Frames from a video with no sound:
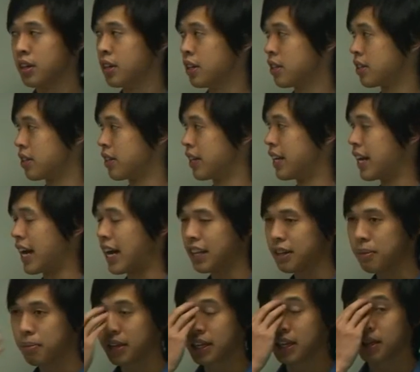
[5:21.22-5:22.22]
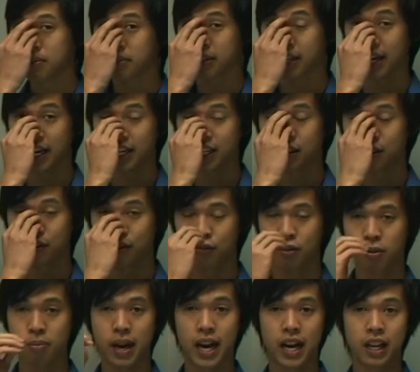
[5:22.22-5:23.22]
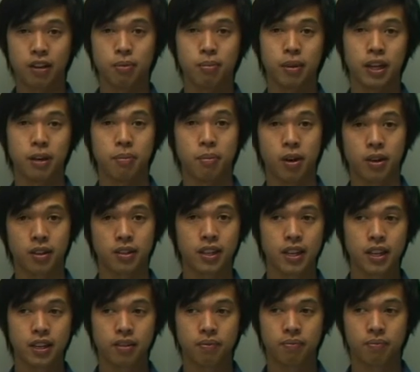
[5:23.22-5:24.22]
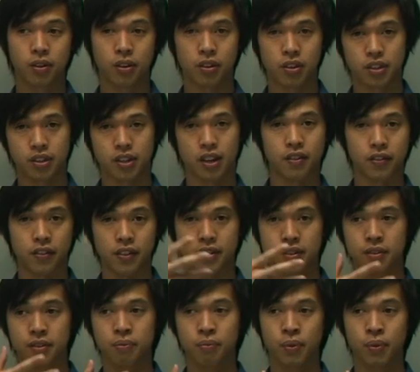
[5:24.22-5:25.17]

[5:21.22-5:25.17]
So in aluminium's case, you form aluminium oxide on the surface.